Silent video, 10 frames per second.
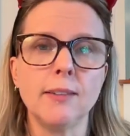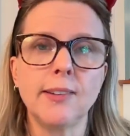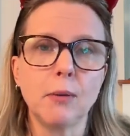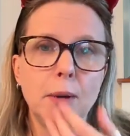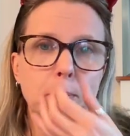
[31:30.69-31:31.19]

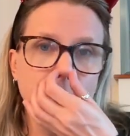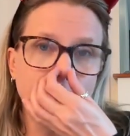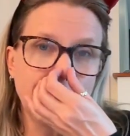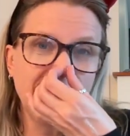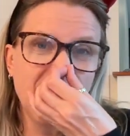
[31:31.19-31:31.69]
So I put
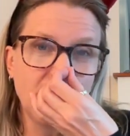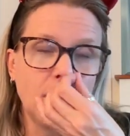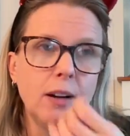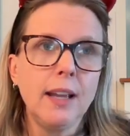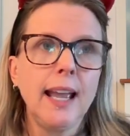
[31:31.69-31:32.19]
that
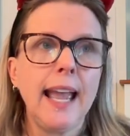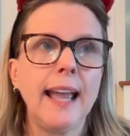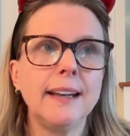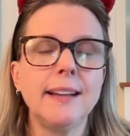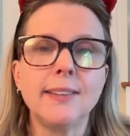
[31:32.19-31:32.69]
there,
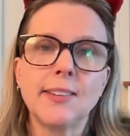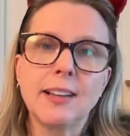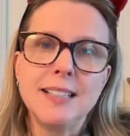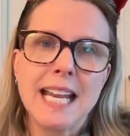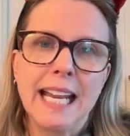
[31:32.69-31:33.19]
and it's
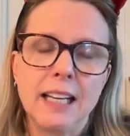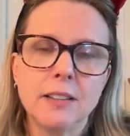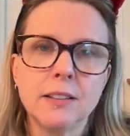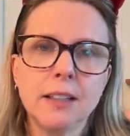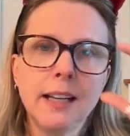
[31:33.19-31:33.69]

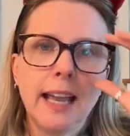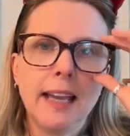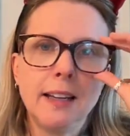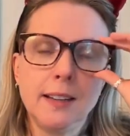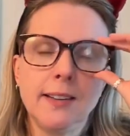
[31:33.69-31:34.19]
contained,
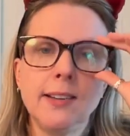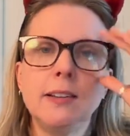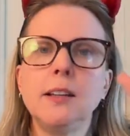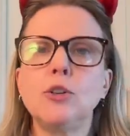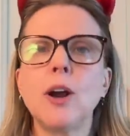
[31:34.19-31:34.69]
and it doesn't
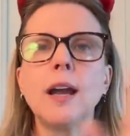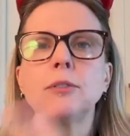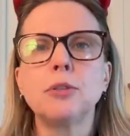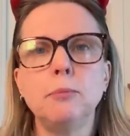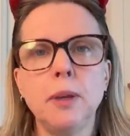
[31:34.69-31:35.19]
detract
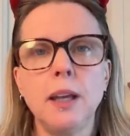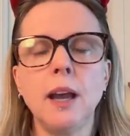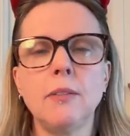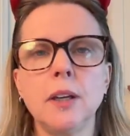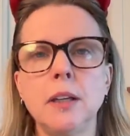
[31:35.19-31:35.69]
from me
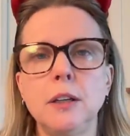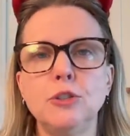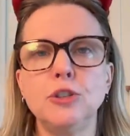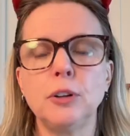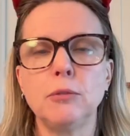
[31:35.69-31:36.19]
having a
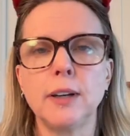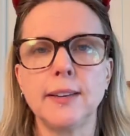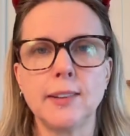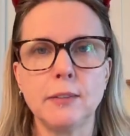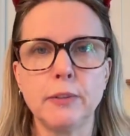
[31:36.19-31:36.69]
niche of
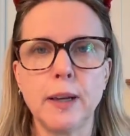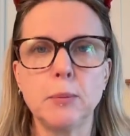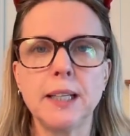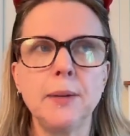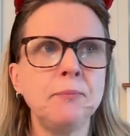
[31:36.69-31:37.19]
weddings and
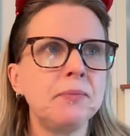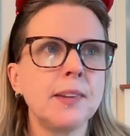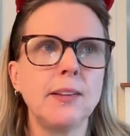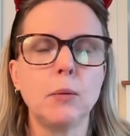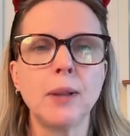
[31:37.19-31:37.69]
family.
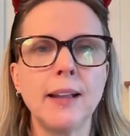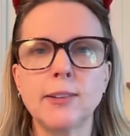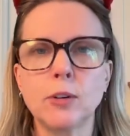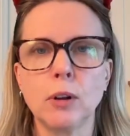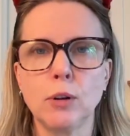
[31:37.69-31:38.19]
It's not
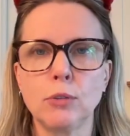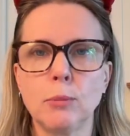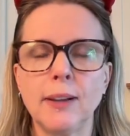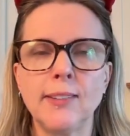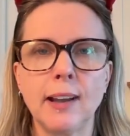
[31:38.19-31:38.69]
plastered all over
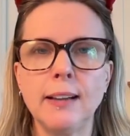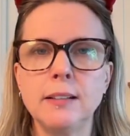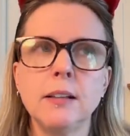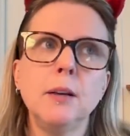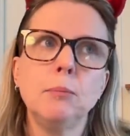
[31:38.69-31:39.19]
my
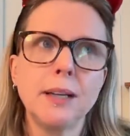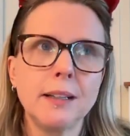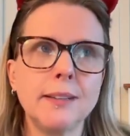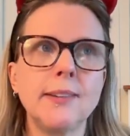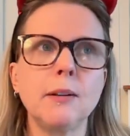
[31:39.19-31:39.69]
site, but it
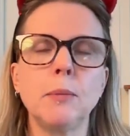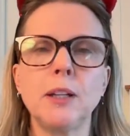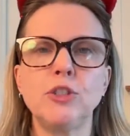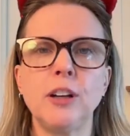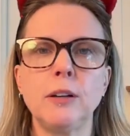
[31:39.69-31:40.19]
is on my
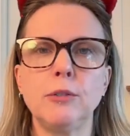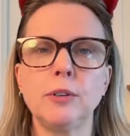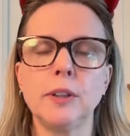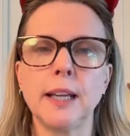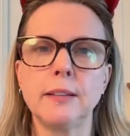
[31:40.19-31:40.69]
channel for
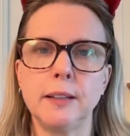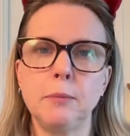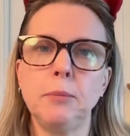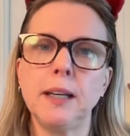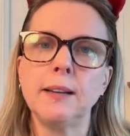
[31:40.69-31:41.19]

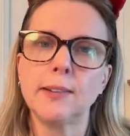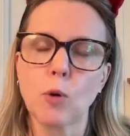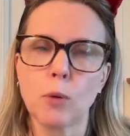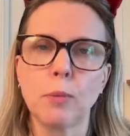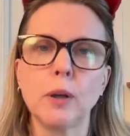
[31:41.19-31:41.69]
LinkedIn because
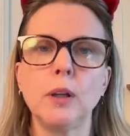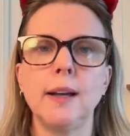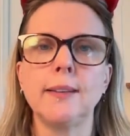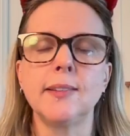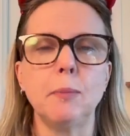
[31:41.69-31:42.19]
corporate
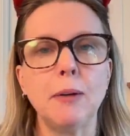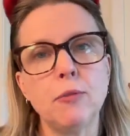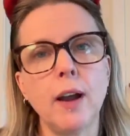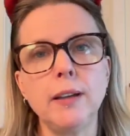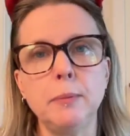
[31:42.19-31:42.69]
clients might
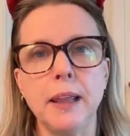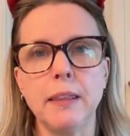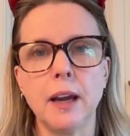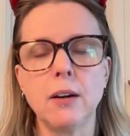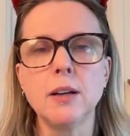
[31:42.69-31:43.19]
find me
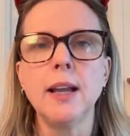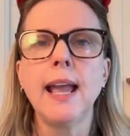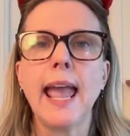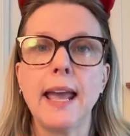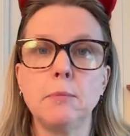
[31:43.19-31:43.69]
there
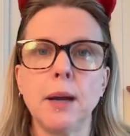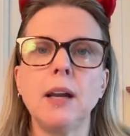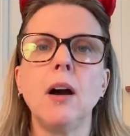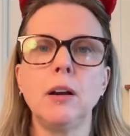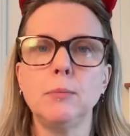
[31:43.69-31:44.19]
and might
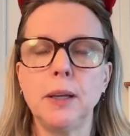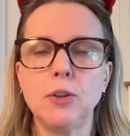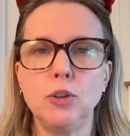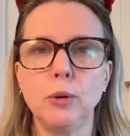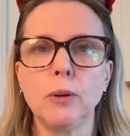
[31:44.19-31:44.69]
hire me
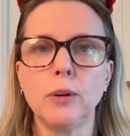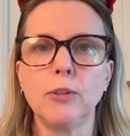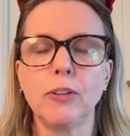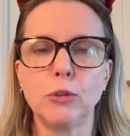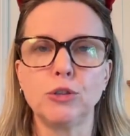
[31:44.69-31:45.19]
to do their
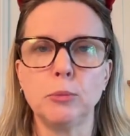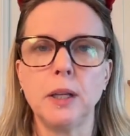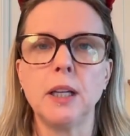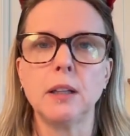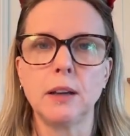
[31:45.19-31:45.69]
social
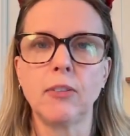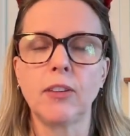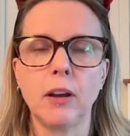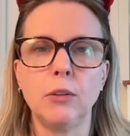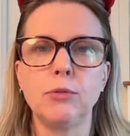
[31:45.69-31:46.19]
media
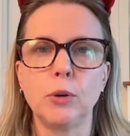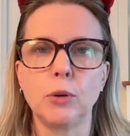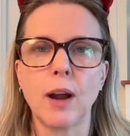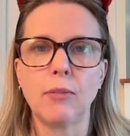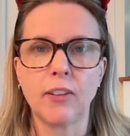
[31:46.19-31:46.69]
lifestyle
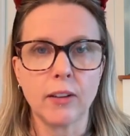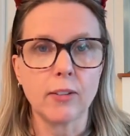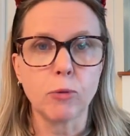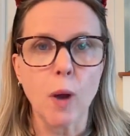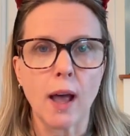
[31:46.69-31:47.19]
photographs
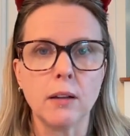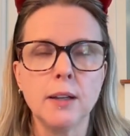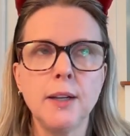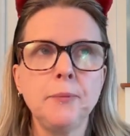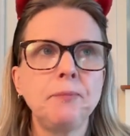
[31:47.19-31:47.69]
as well.
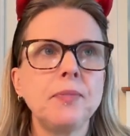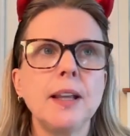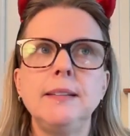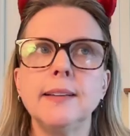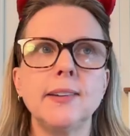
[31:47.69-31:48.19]

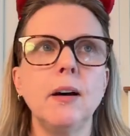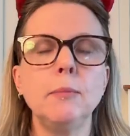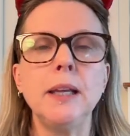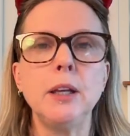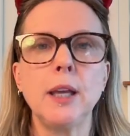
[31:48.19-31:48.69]
Does not
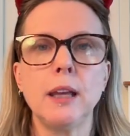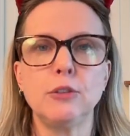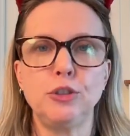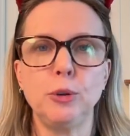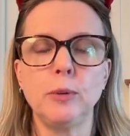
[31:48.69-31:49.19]
mean you can't
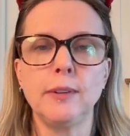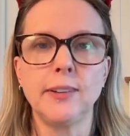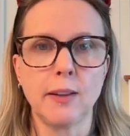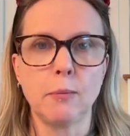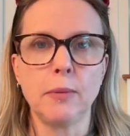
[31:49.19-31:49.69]
shoot
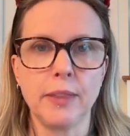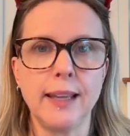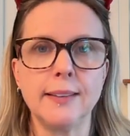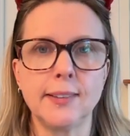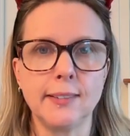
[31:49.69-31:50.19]
some
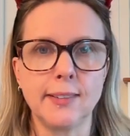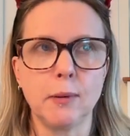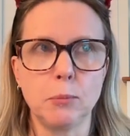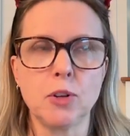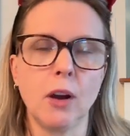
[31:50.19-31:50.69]
things
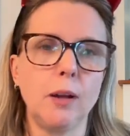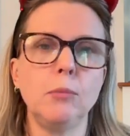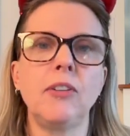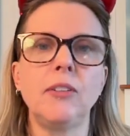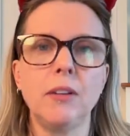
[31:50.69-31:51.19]

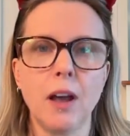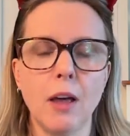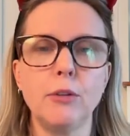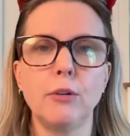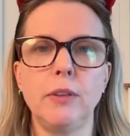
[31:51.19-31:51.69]
sometimes
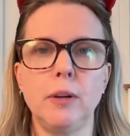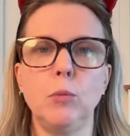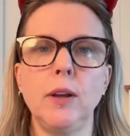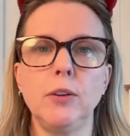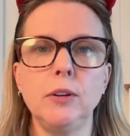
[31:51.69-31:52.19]
other than
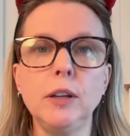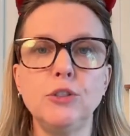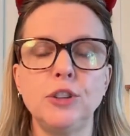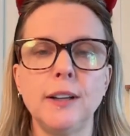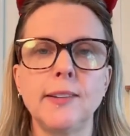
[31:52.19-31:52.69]
what your
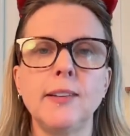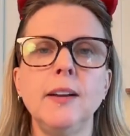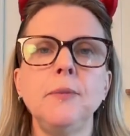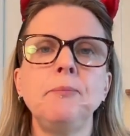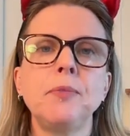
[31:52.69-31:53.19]
niche is.
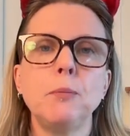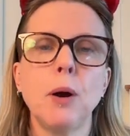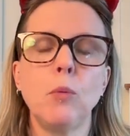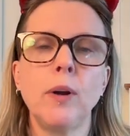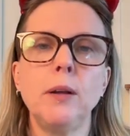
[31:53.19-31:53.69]

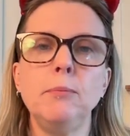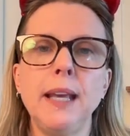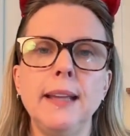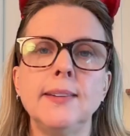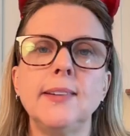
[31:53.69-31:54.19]
But what it
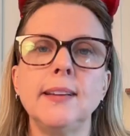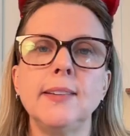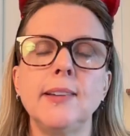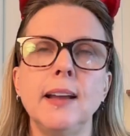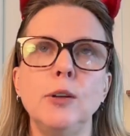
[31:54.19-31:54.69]
means
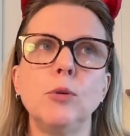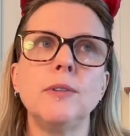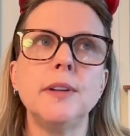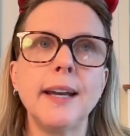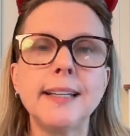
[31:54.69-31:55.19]
is that you're
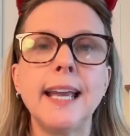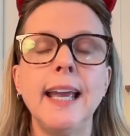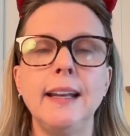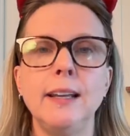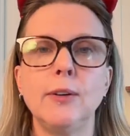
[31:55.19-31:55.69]

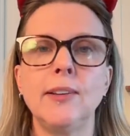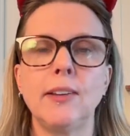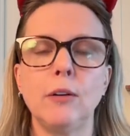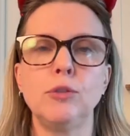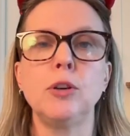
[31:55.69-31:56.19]
dedicating
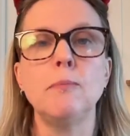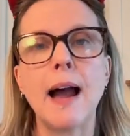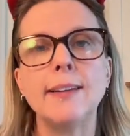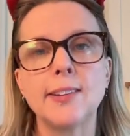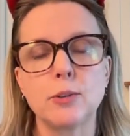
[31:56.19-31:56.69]
yourself to
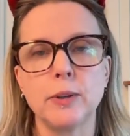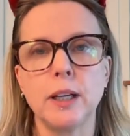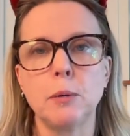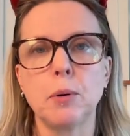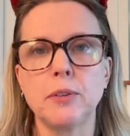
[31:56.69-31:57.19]
mastery
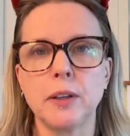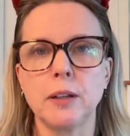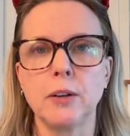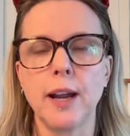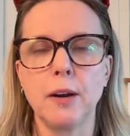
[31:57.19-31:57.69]
in a
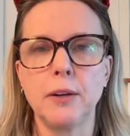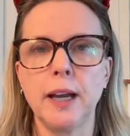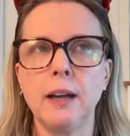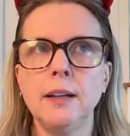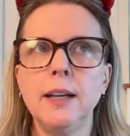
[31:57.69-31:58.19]
particular area.